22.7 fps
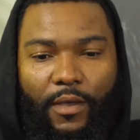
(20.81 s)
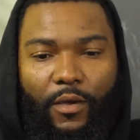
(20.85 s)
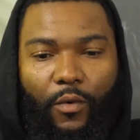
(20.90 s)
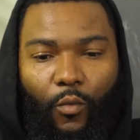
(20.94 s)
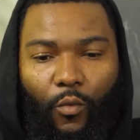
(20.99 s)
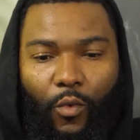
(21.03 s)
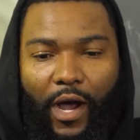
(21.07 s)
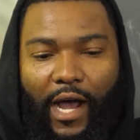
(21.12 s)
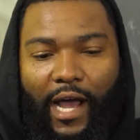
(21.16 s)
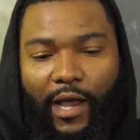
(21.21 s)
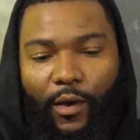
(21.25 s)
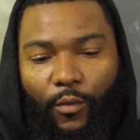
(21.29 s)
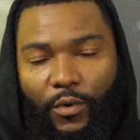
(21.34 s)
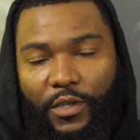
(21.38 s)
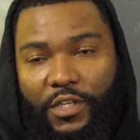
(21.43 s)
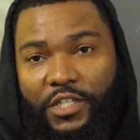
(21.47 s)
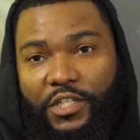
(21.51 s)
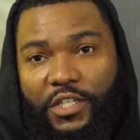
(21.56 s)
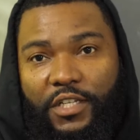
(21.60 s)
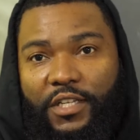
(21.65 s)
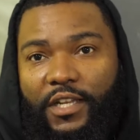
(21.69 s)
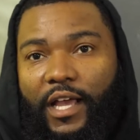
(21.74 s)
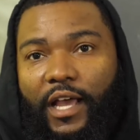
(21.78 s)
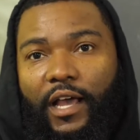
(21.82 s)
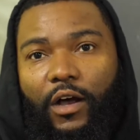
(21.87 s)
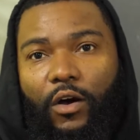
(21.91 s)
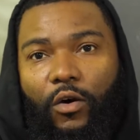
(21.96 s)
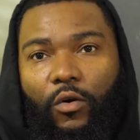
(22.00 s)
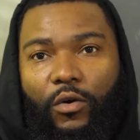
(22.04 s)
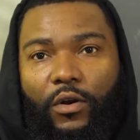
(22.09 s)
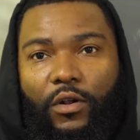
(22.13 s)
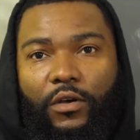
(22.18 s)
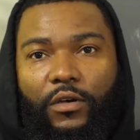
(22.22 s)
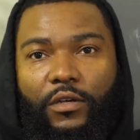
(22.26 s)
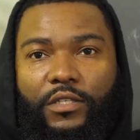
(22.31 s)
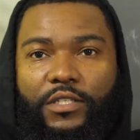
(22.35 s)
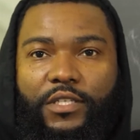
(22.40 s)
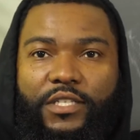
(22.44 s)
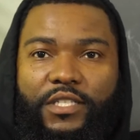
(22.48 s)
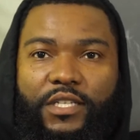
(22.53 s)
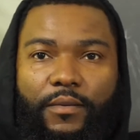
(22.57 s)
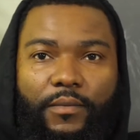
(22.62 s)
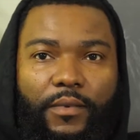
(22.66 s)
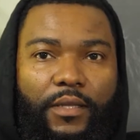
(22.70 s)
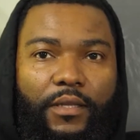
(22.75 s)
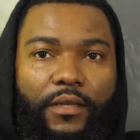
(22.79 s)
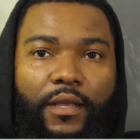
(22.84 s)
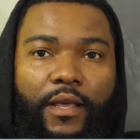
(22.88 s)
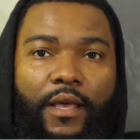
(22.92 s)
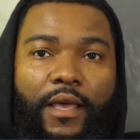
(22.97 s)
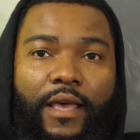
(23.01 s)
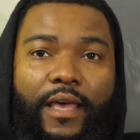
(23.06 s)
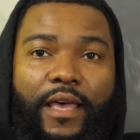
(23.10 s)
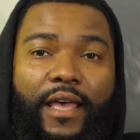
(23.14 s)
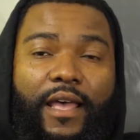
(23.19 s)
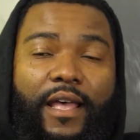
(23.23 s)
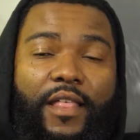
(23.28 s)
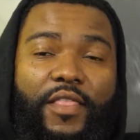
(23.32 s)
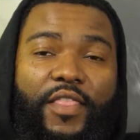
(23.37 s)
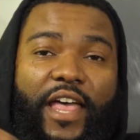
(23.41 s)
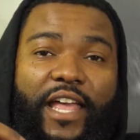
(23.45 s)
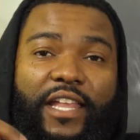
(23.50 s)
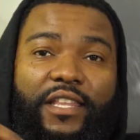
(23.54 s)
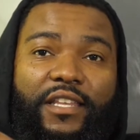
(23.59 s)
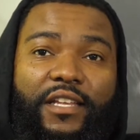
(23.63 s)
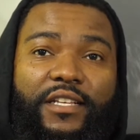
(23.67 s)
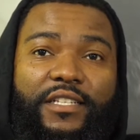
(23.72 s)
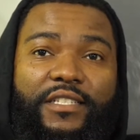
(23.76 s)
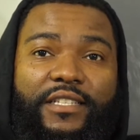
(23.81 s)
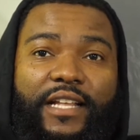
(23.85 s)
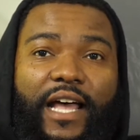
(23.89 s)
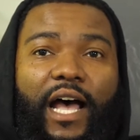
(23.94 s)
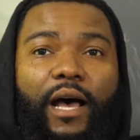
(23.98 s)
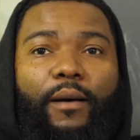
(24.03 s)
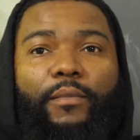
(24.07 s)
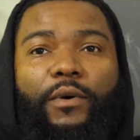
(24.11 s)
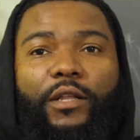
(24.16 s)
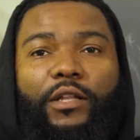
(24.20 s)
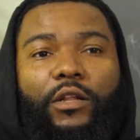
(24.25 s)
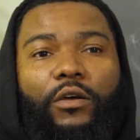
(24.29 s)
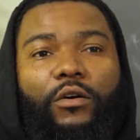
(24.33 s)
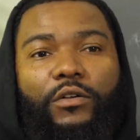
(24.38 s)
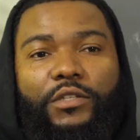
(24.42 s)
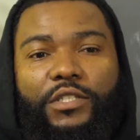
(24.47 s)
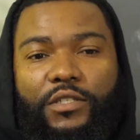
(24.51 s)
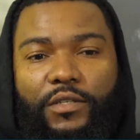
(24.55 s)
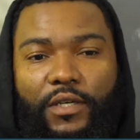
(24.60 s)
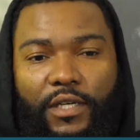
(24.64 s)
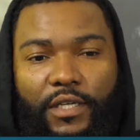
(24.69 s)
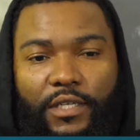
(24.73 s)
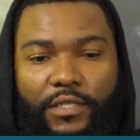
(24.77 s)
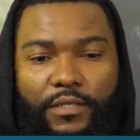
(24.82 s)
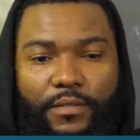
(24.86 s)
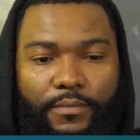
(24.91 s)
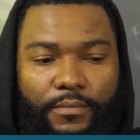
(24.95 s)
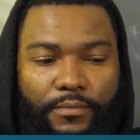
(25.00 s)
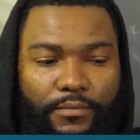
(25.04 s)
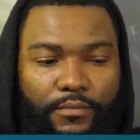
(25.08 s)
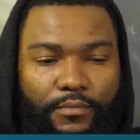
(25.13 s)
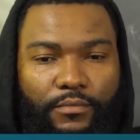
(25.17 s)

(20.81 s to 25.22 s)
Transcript: and why we should not hold on to something that does not belong to us.